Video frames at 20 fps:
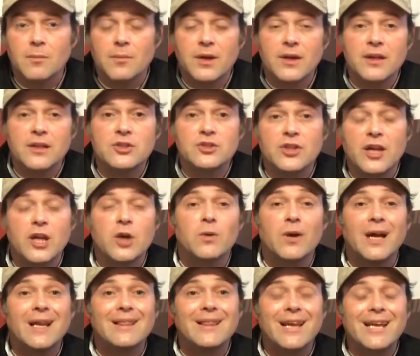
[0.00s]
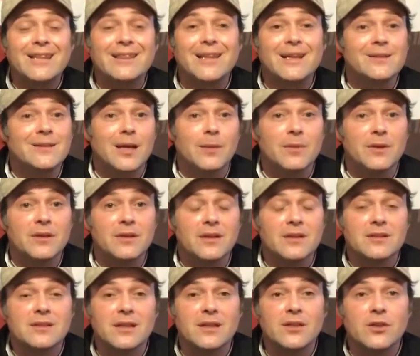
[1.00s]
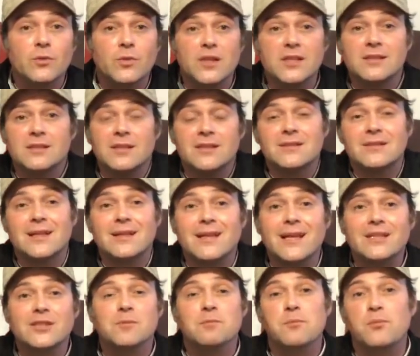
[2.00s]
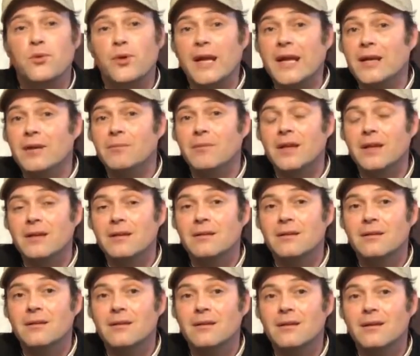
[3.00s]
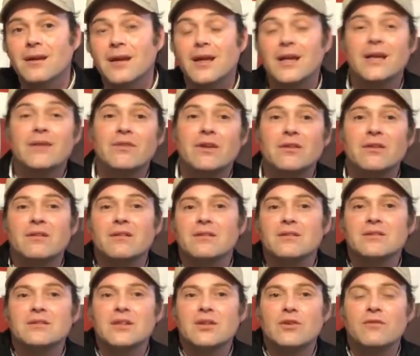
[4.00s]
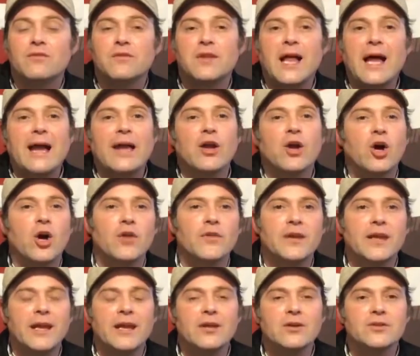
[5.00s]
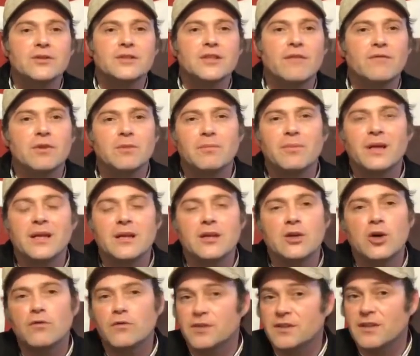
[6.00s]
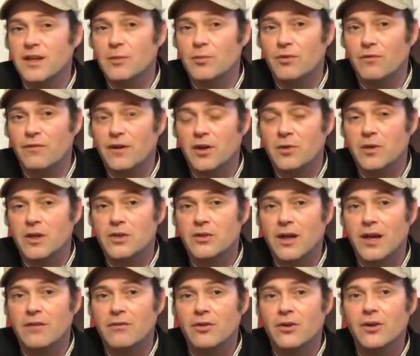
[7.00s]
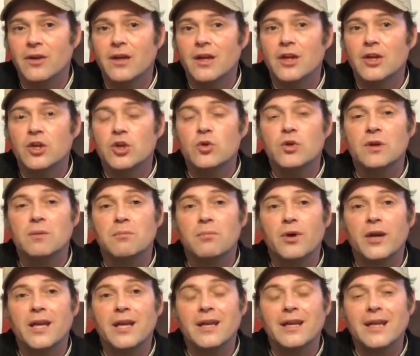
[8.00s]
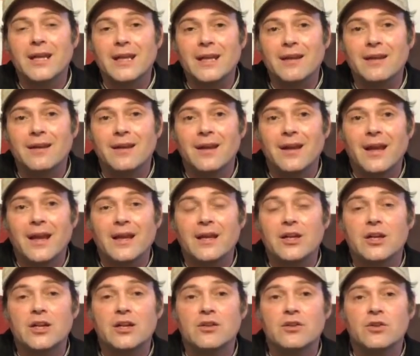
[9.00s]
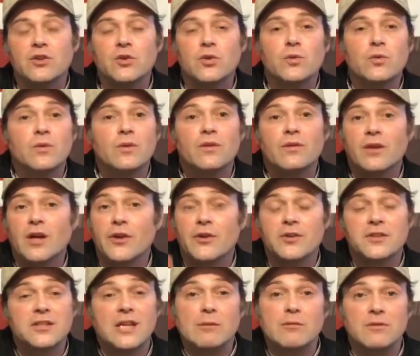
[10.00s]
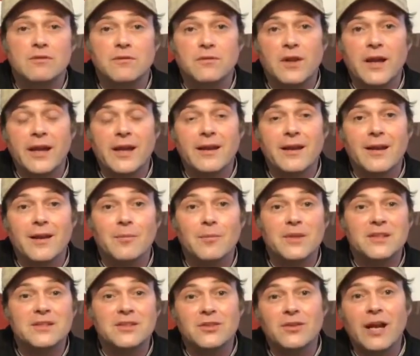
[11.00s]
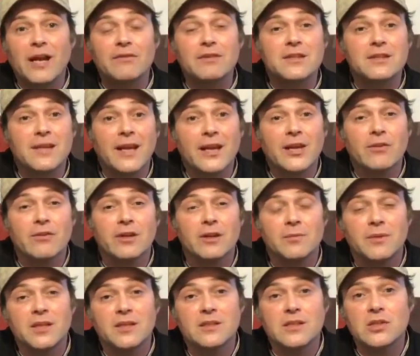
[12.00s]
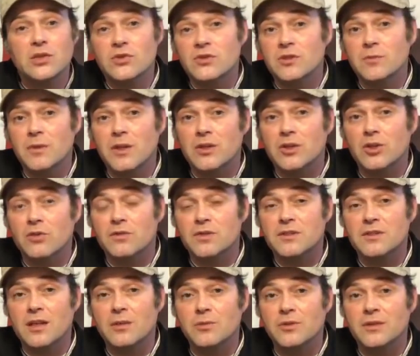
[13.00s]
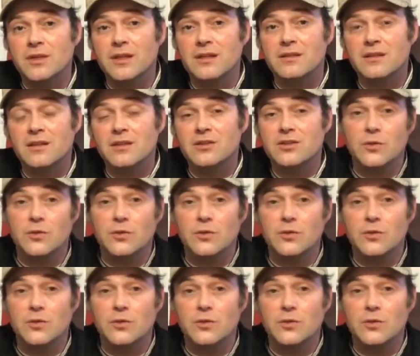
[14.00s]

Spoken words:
But in general, I like that type of disc. And the reason is I like to break them in, and then they'll fly all the angles. If you get an overstable fairway driver, you can break it in, and it can do the understable flight, but still have integrity because it used to be an overstable disc.